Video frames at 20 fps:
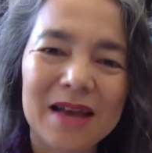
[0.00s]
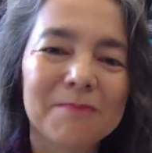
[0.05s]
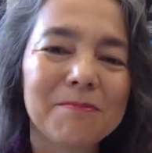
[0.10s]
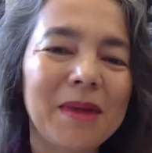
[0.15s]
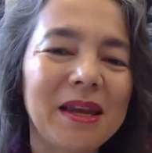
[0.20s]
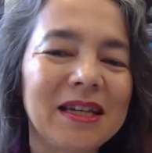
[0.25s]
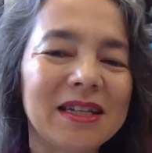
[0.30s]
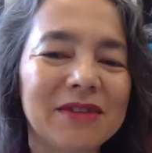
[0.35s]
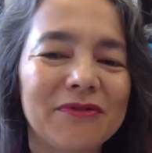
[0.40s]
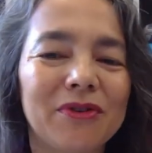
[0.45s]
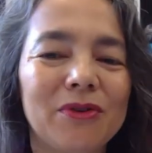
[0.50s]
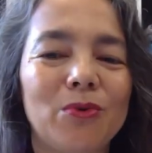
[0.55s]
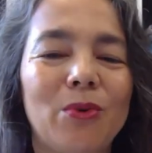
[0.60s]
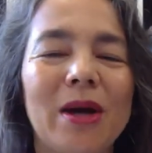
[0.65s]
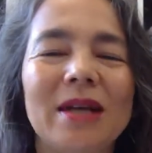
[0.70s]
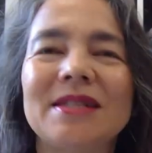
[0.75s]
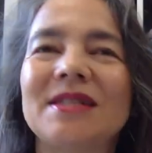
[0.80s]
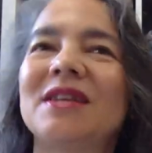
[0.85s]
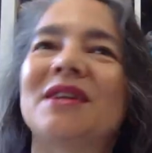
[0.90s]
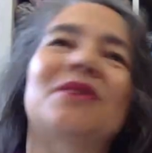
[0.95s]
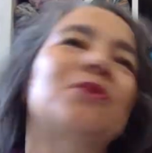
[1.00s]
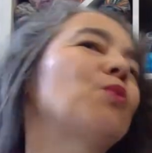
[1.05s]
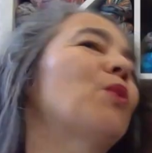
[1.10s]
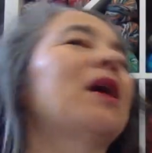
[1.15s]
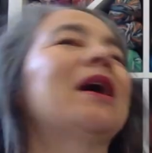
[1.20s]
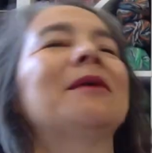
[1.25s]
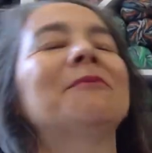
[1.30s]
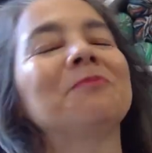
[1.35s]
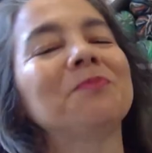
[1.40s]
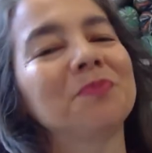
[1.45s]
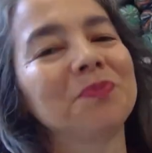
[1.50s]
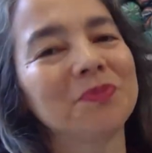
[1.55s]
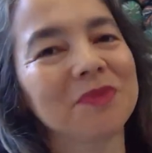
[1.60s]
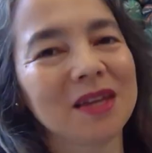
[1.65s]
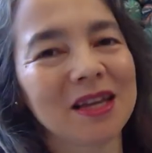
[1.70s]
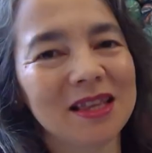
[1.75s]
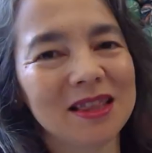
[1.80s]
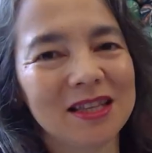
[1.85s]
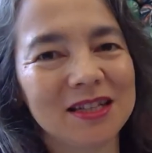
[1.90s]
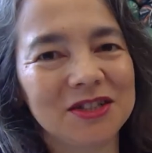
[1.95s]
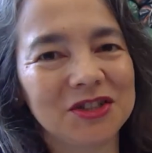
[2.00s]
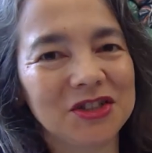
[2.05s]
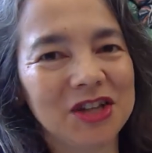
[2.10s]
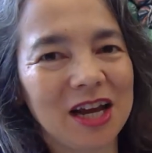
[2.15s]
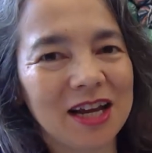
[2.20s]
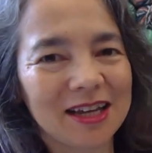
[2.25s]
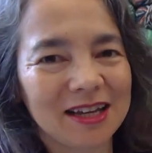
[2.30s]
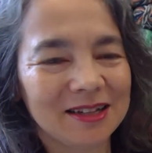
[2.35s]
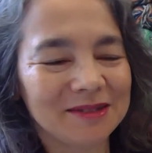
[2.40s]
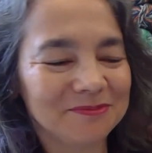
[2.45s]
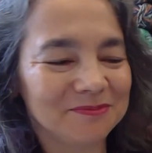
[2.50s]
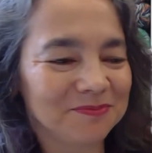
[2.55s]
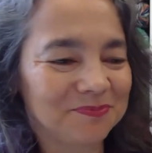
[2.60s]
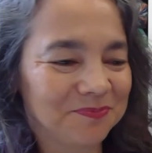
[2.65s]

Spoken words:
Many different ways you can wear this jacket.